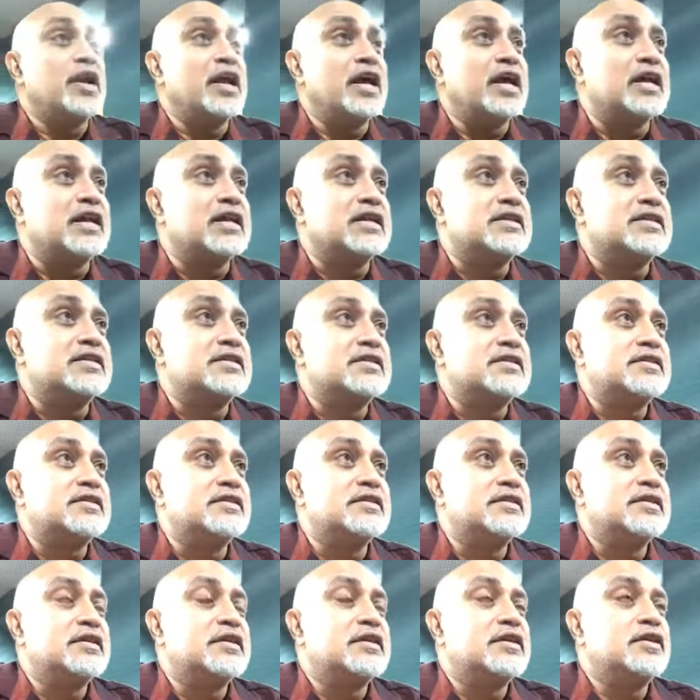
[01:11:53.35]
else
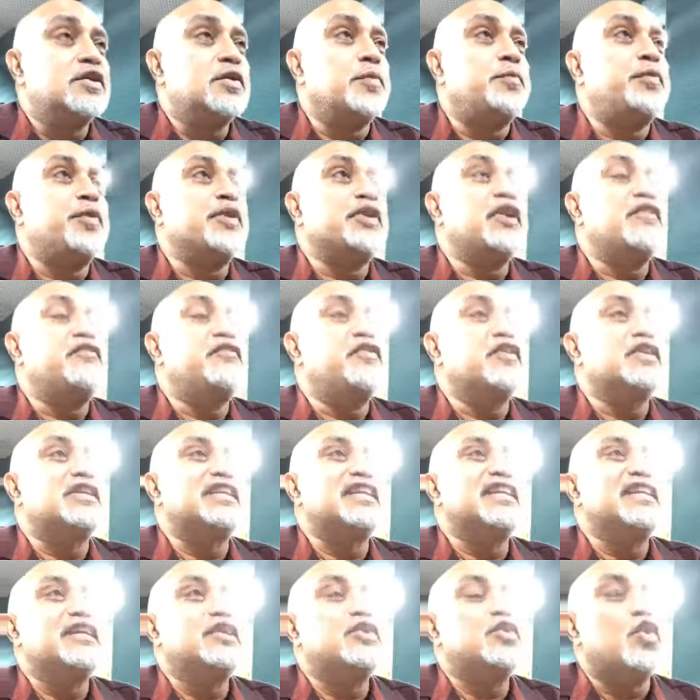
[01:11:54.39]
to put their foot in
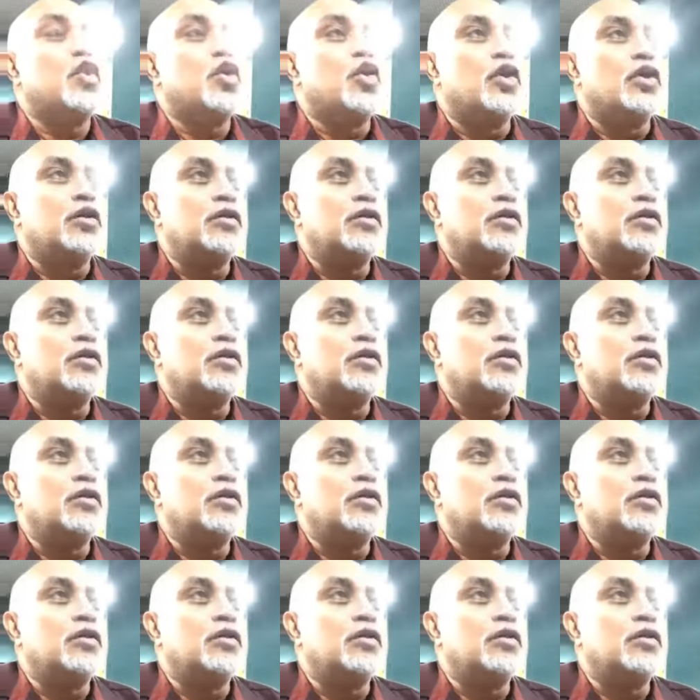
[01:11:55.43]
the door?